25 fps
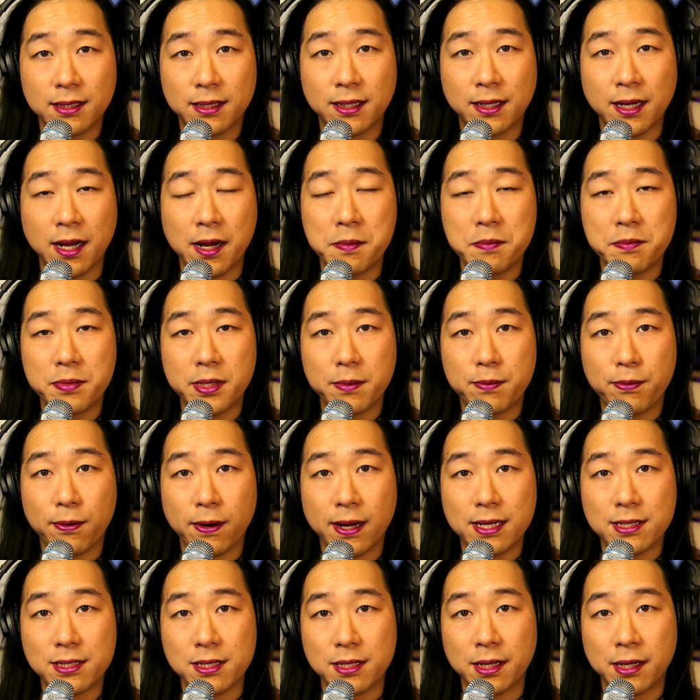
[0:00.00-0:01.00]
Come be
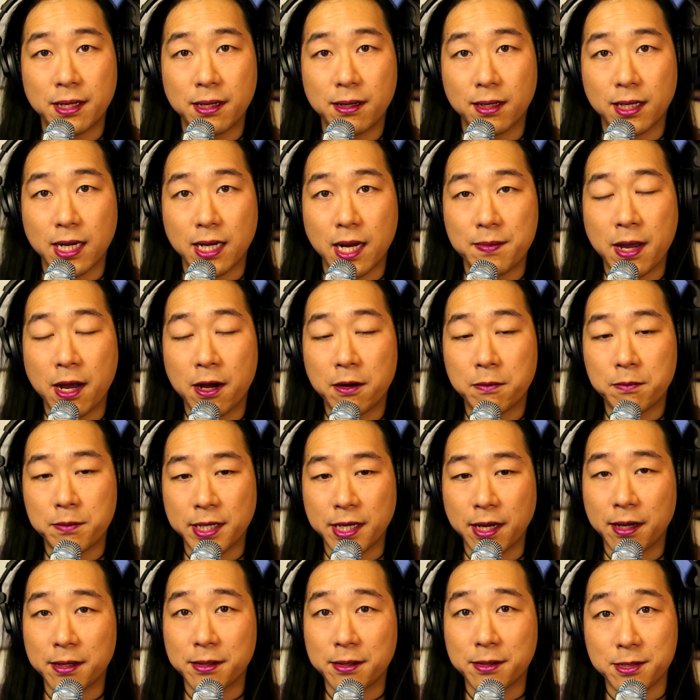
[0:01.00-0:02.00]
present here. Come help
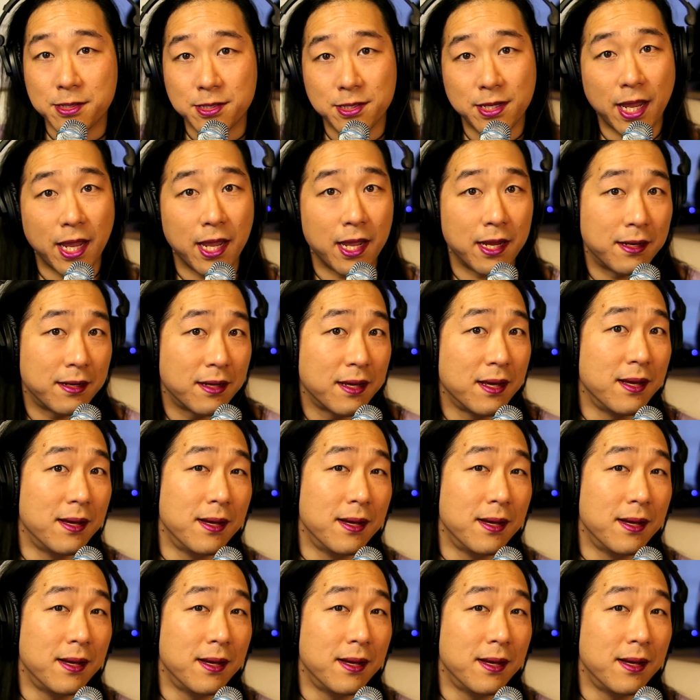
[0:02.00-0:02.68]
me understand.